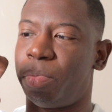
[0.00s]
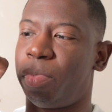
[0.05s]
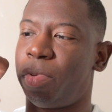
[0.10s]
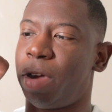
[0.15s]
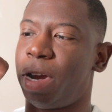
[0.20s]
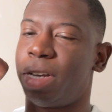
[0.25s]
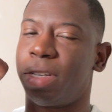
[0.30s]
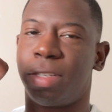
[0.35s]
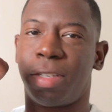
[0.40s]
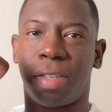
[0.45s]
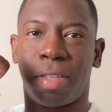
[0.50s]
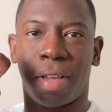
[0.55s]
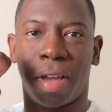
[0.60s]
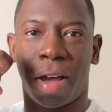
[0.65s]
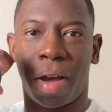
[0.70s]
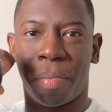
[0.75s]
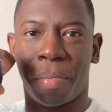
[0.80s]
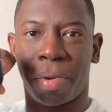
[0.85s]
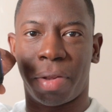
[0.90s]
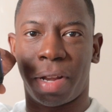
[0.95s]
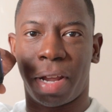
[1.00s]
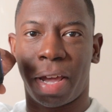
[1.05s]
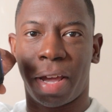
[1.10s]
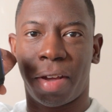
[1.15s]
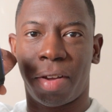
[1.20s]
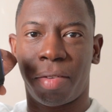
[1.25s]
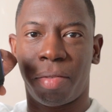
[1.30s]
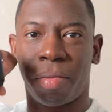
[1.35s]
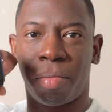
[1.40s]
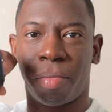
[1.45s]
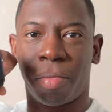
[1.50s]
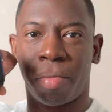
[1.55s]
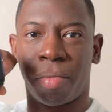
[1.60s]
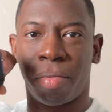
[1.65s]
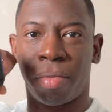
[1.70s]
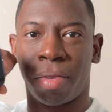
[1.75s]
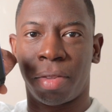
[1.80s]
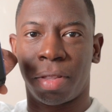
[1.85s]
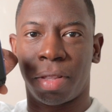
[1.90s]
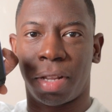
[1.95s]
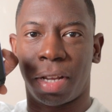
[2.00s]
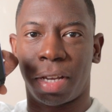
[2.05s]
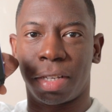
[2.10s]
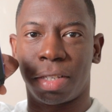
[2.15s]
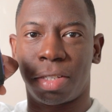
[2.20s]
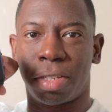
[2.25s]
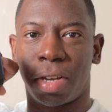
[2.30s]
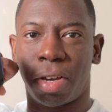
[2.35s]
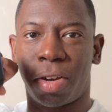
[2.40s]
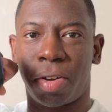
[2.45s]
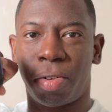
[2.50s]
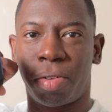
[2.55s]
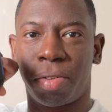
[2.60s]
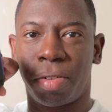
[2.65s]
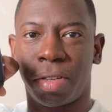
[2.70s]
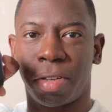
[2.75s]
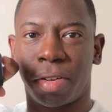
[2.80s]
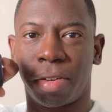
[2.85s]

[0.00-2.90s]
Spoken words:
press up and down like so,